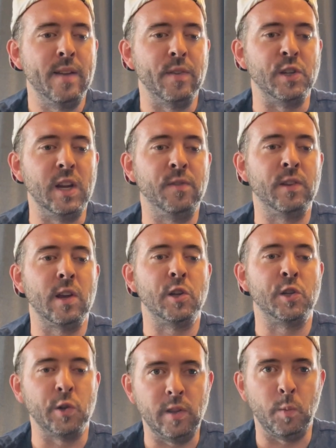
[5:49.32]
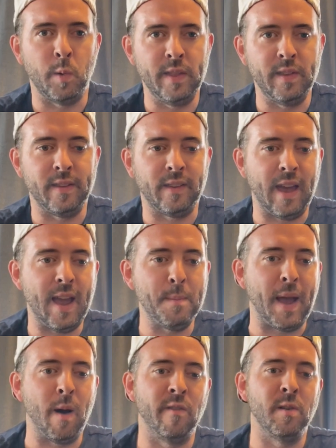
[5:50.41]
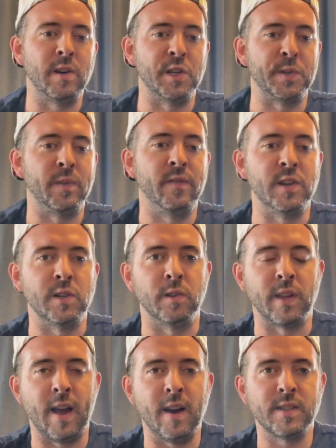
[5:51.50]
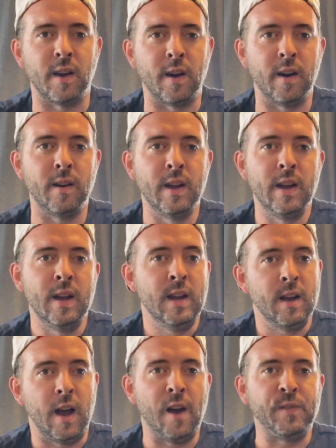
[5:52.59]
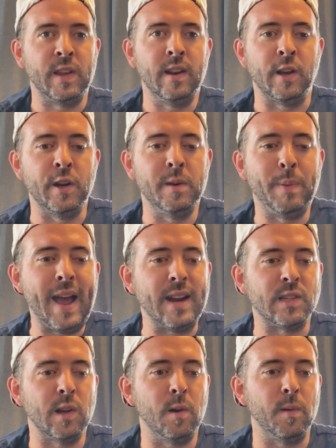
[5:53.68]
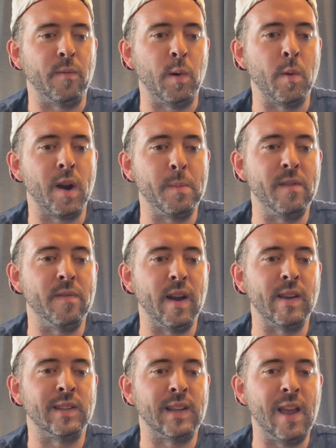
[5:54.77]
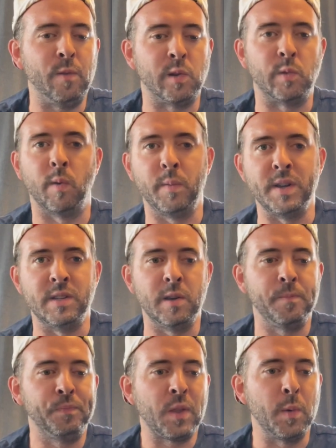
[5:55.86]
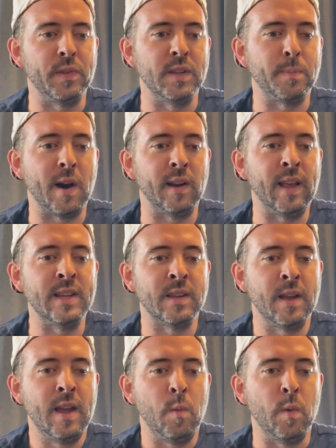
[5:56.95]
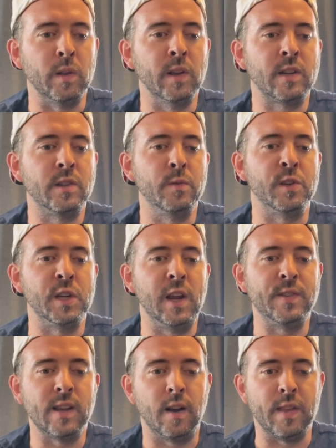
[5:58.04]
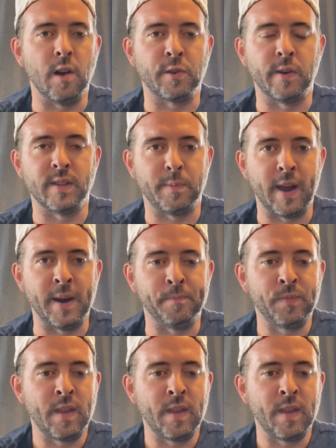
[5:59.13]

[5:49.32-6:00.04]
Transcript: The Chiefs should win this game. However, divisional dogs are often a good bet. So if we want to be very safe, which is what we do with these parlays, we'll look to the Chiefs on the alternate spread.